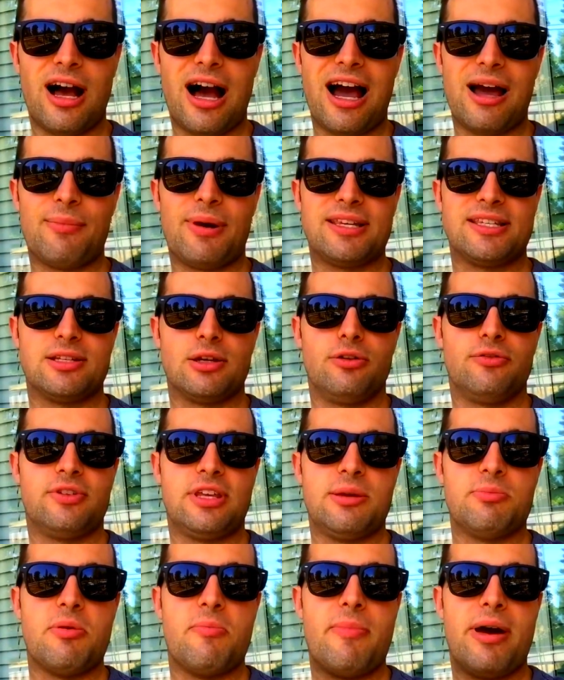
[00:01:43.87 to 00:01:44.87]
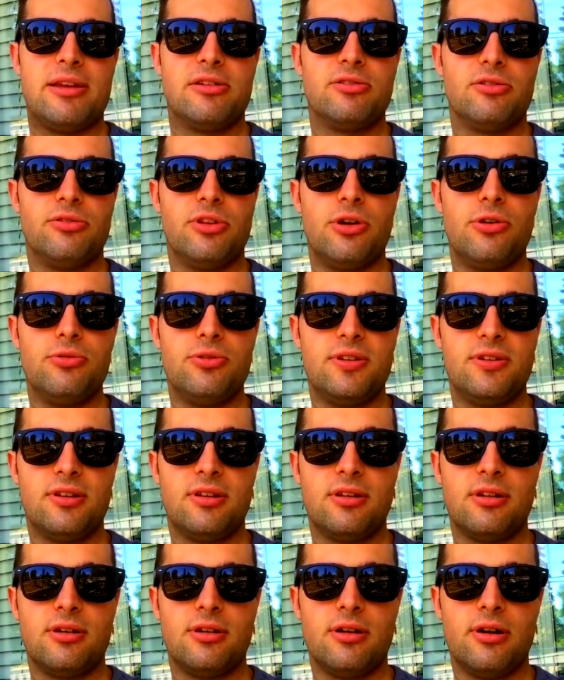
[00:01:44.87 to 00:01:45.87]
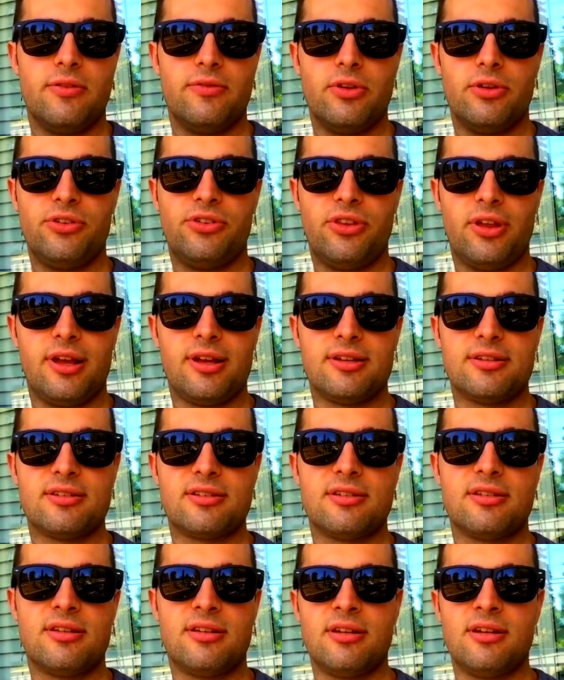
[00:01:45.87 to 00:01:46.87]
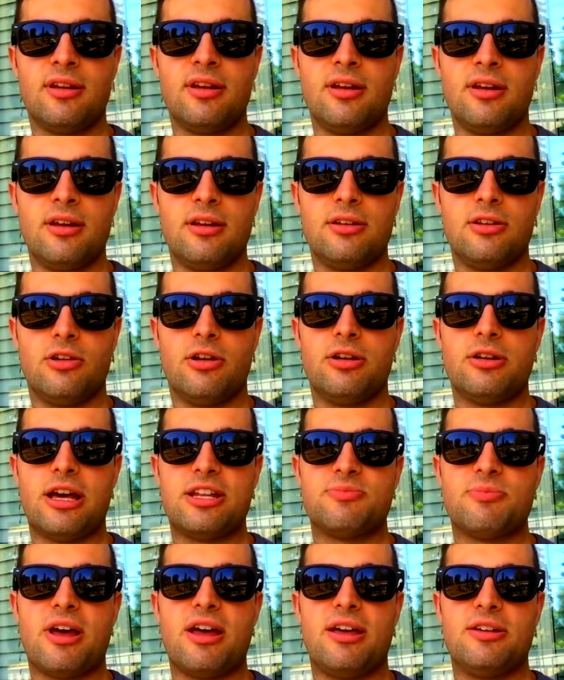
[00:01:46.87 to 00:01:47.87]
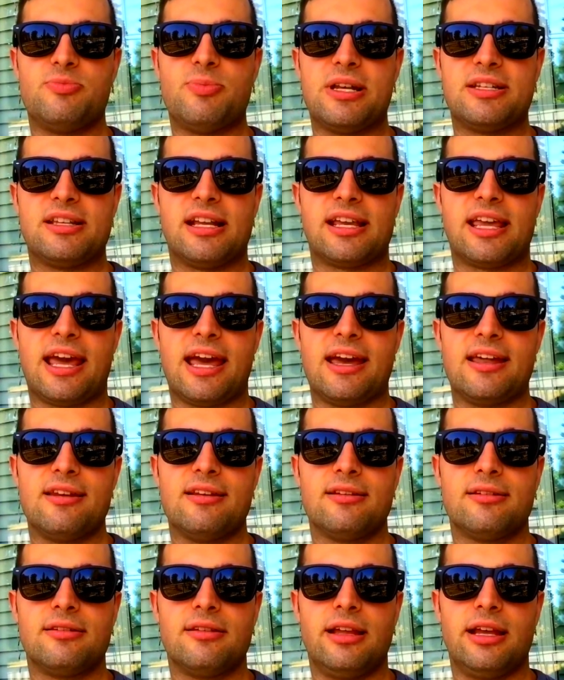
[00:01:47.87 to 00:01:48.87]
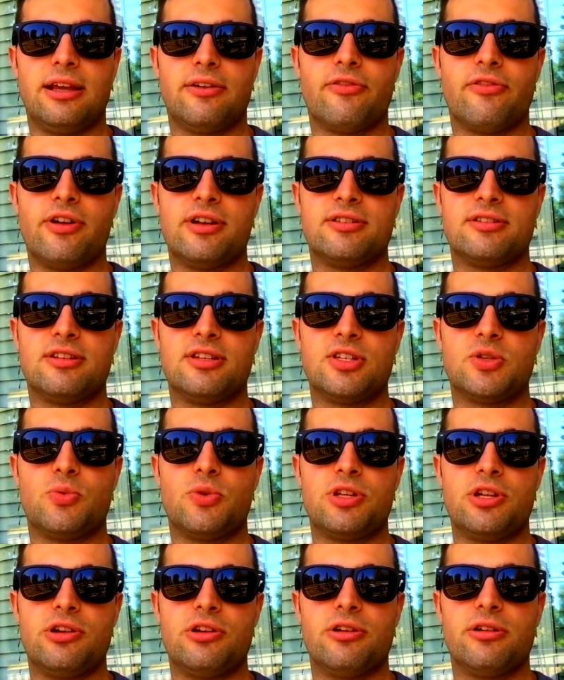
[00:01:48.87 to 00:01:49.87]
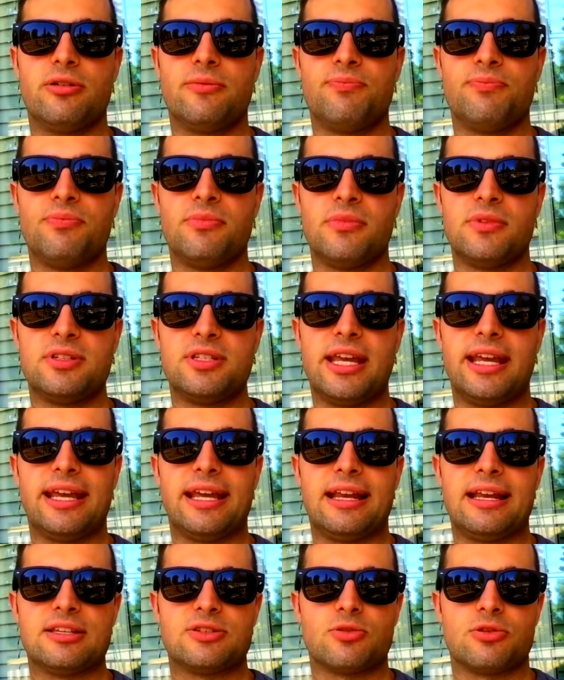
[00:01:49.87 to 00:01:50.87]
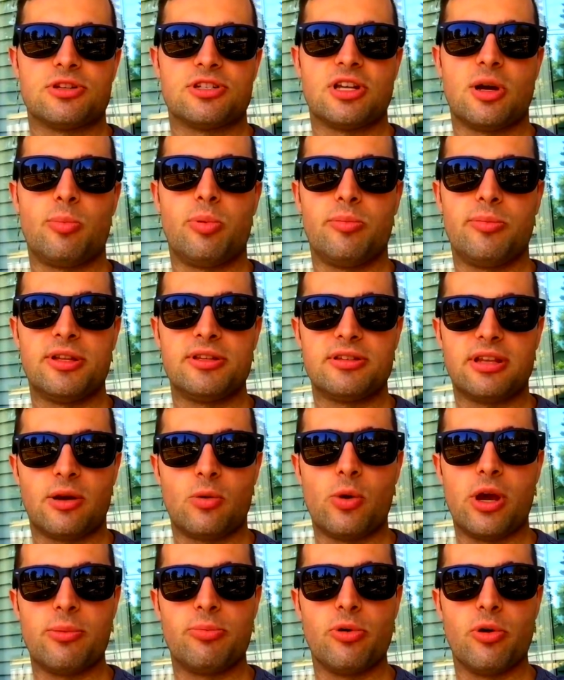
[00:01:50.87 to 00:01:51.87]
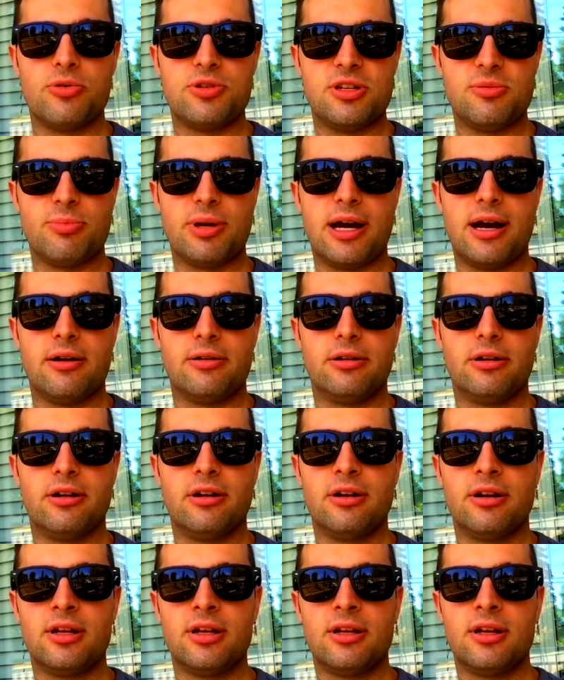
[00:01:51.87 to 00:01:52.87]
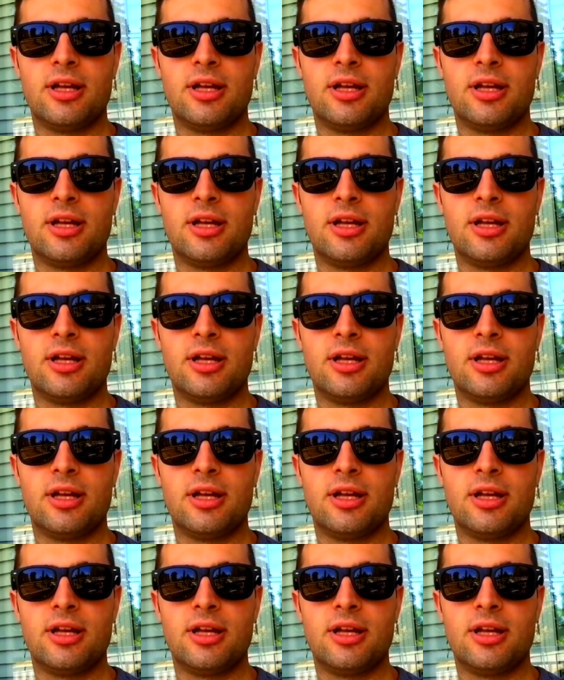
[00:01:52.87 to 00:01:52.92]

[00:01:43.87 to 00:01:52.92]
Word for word: I myself keep a mental note of those things, you know, as best I can. Like, for instance, when you're taking any sort of supplements like whey protein powder,